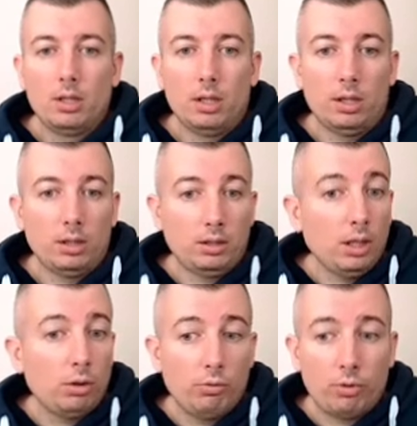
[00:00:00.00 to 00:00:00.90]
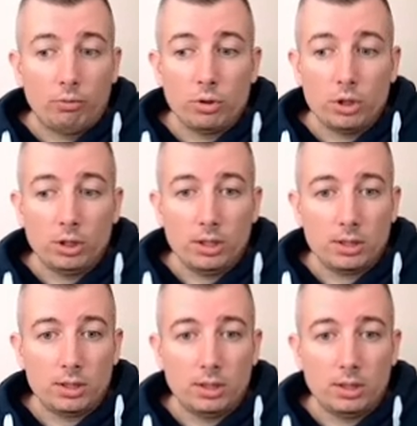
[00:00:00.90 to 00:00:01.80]
Thank you for watching
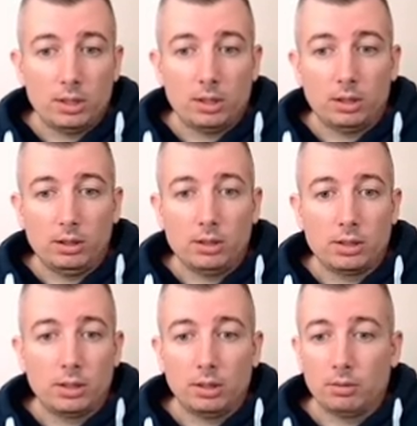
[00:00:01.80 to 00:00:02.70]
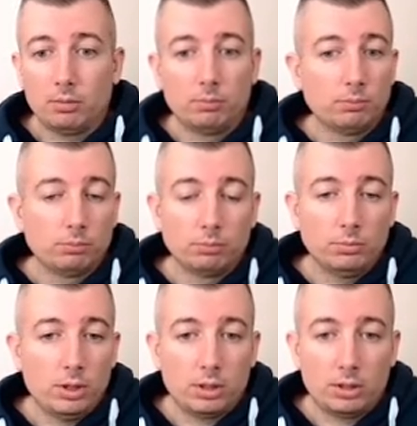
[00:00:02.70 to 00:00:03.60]
this
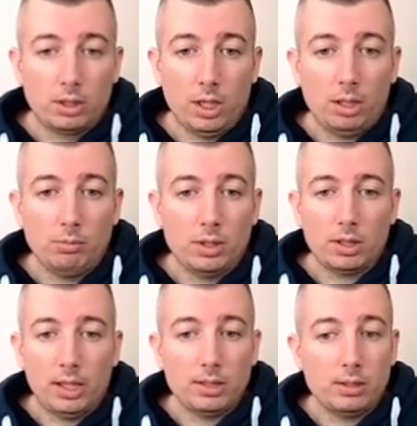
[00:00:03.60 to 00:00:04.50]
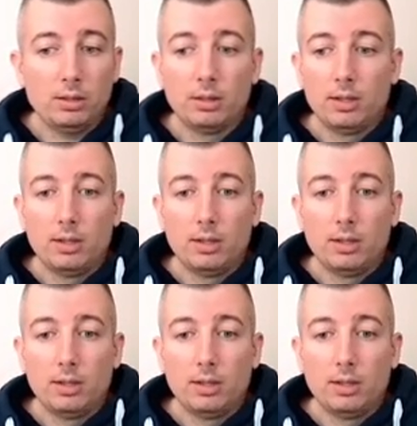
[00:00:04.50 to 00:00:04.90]
game, this lesson.